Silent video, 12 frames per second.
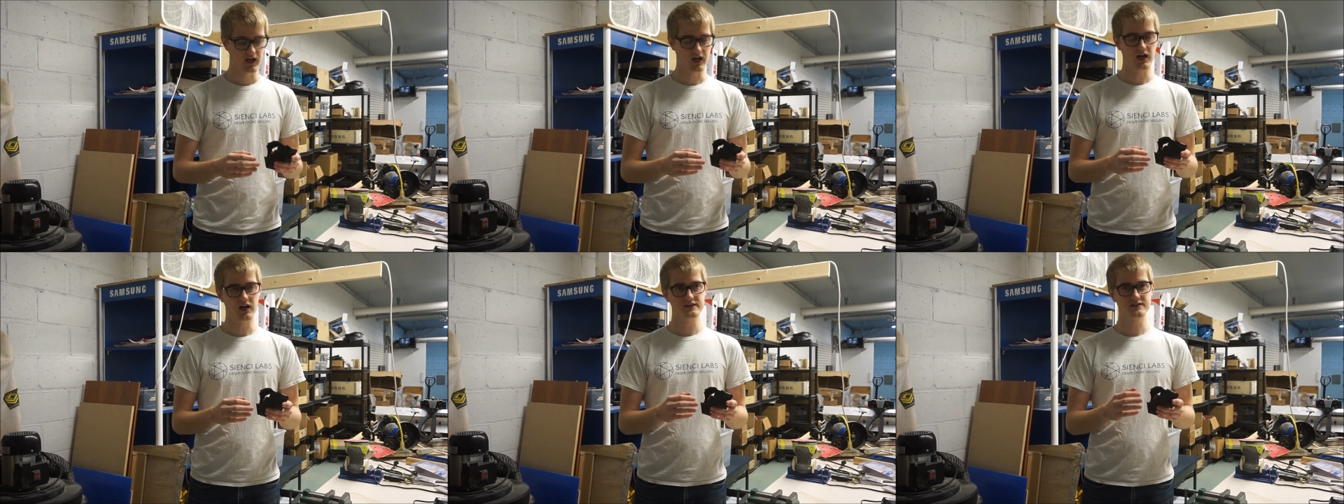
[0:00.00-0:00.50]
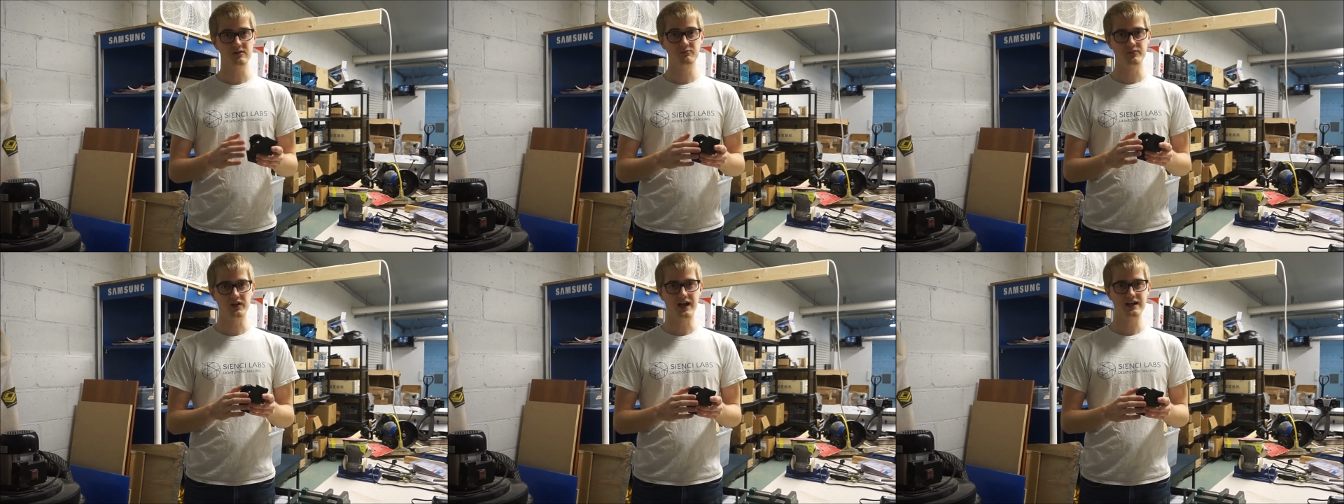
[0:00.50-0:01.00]
uh, some
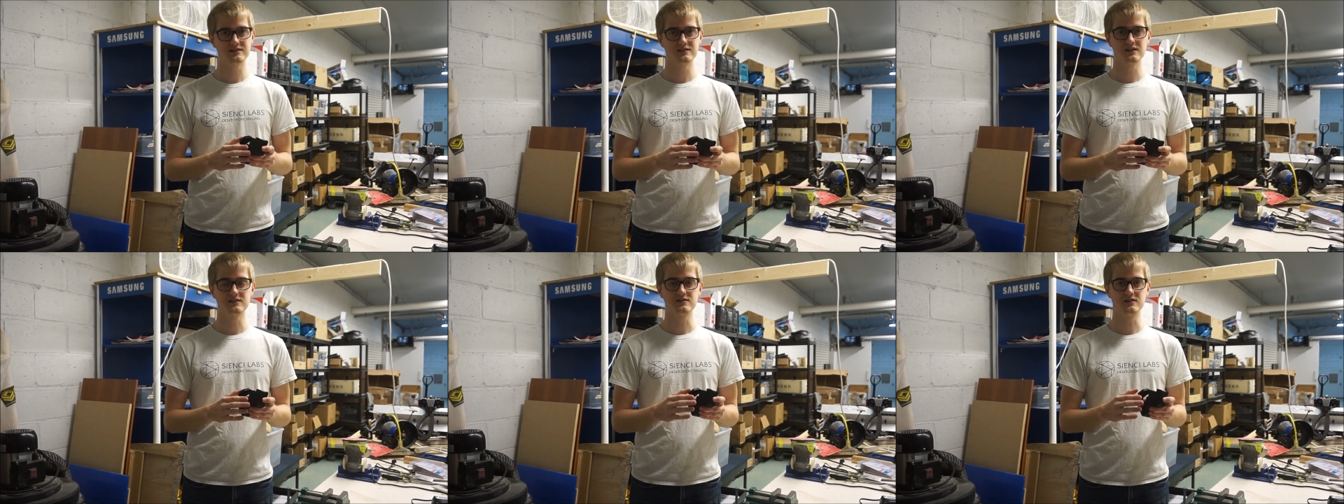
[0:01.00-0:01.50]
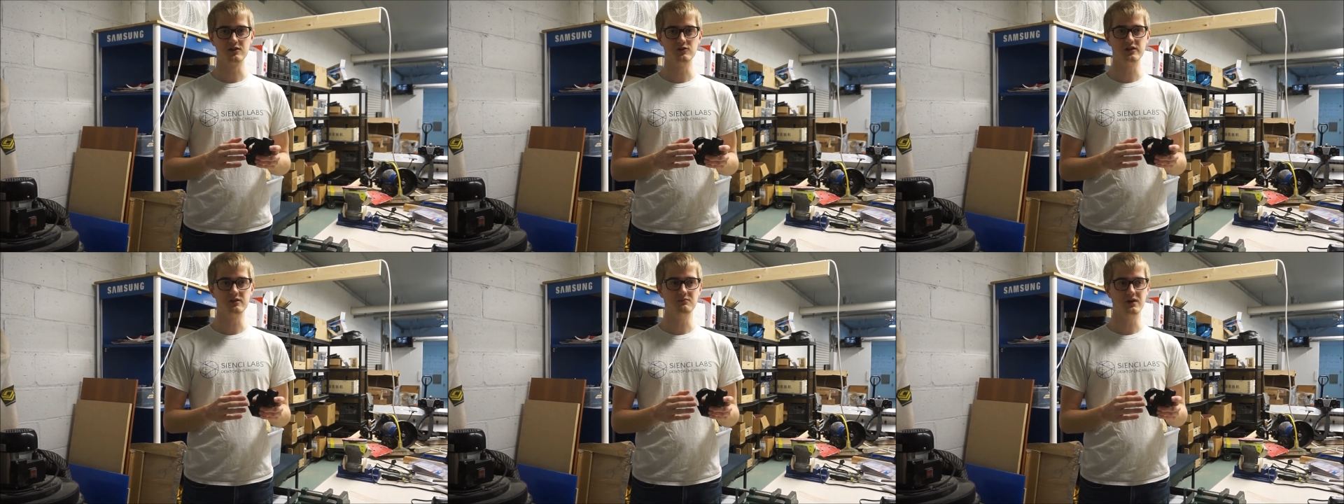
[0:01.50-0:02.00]
plastics, though
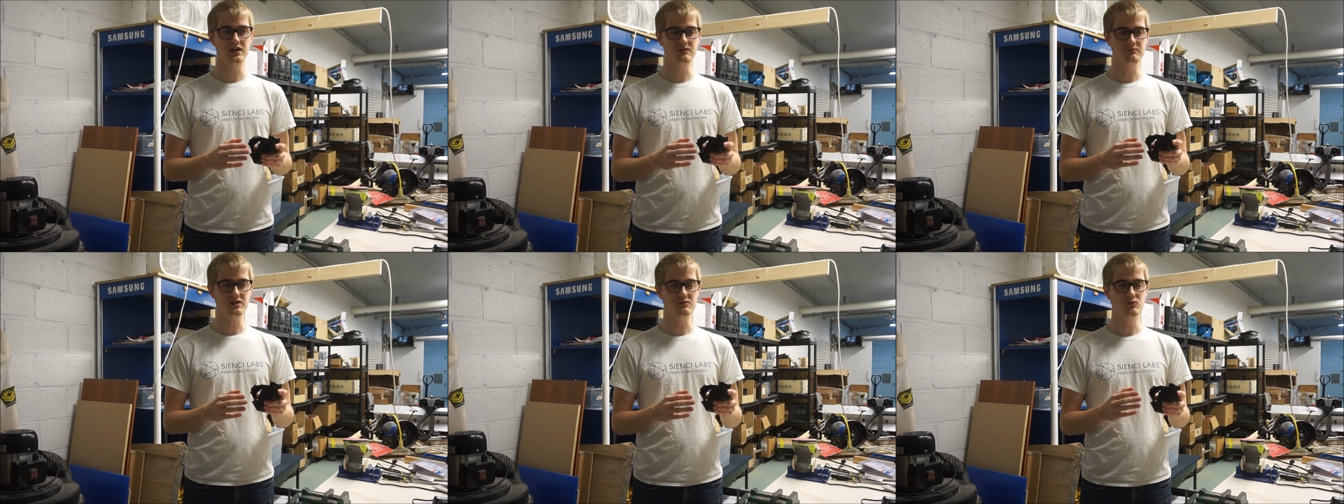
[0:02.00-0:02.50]
they might be